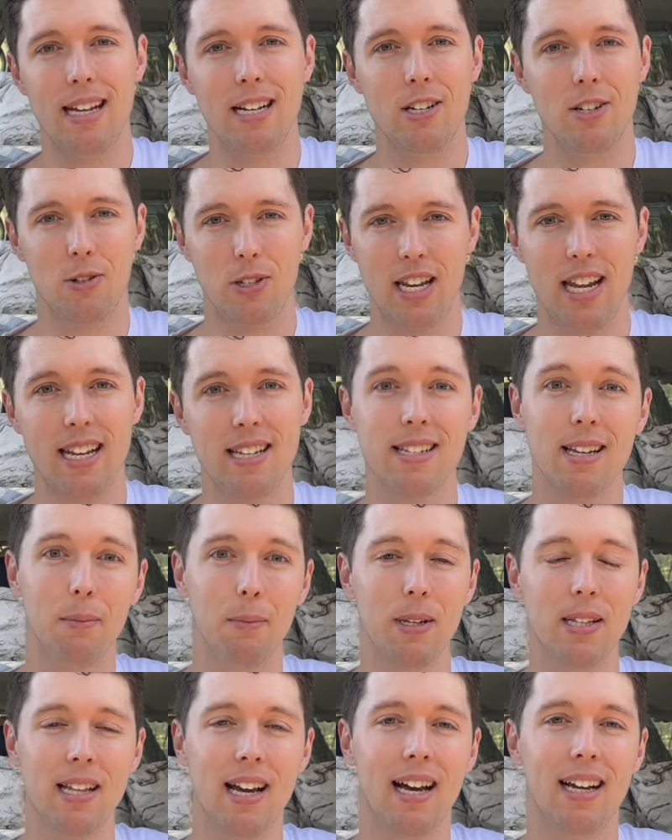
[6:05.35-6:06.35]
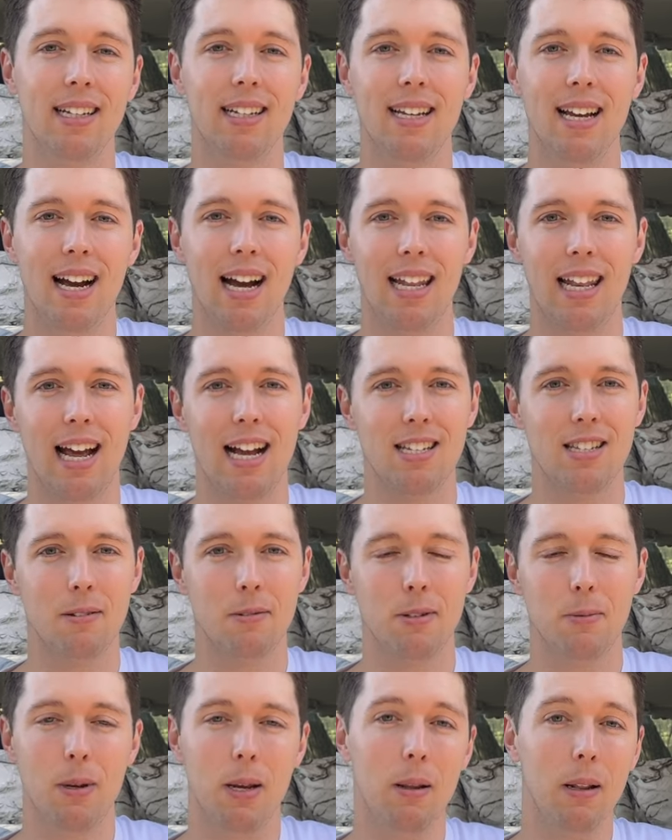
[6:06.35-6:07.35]
they just need something that allows
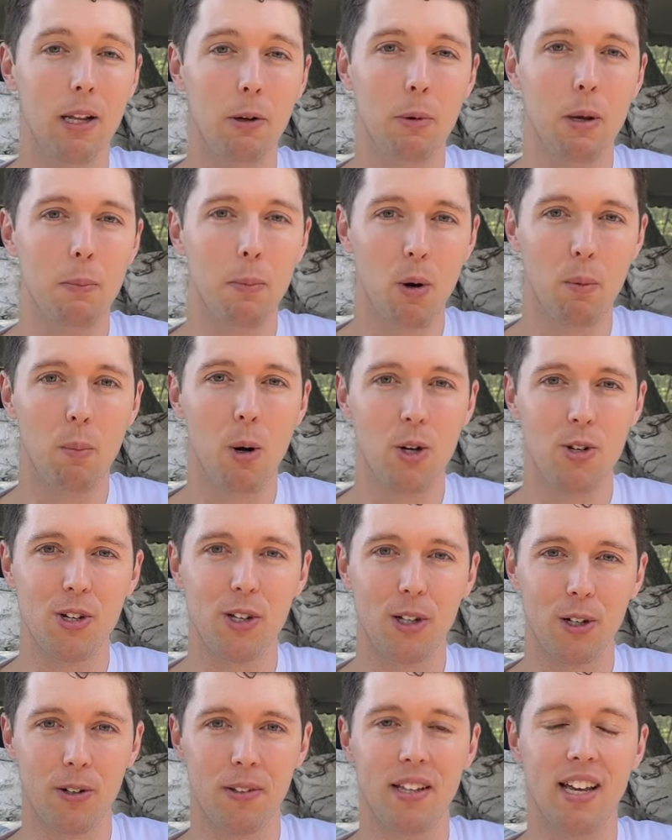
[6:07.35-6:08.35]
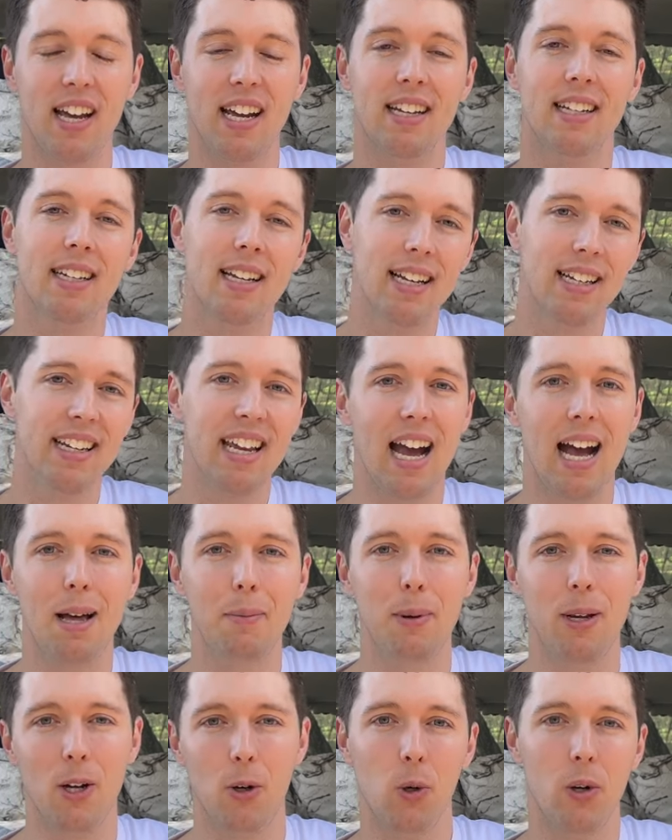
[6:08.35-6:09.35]
them to be a little bit more modular in their
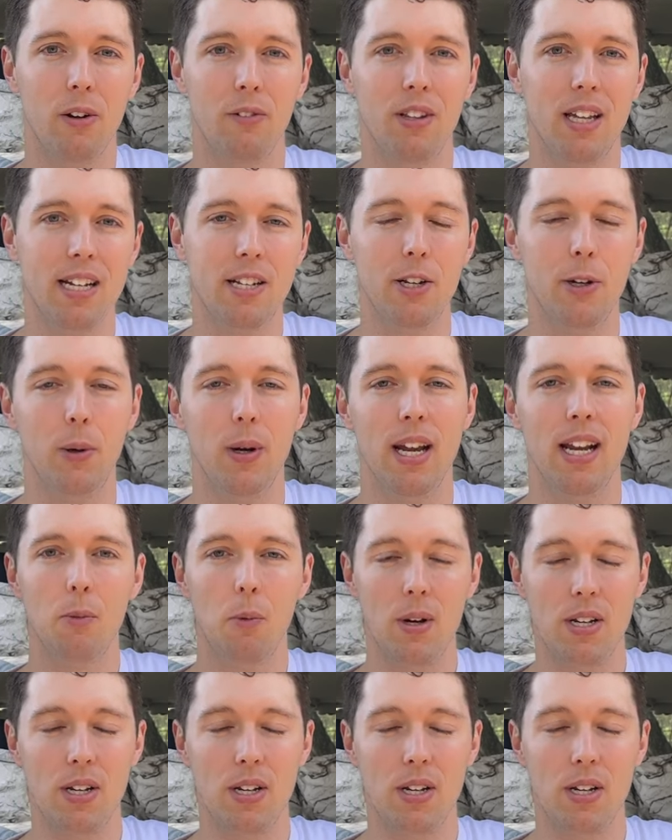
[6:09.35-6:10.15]
camping or whatever they're doing,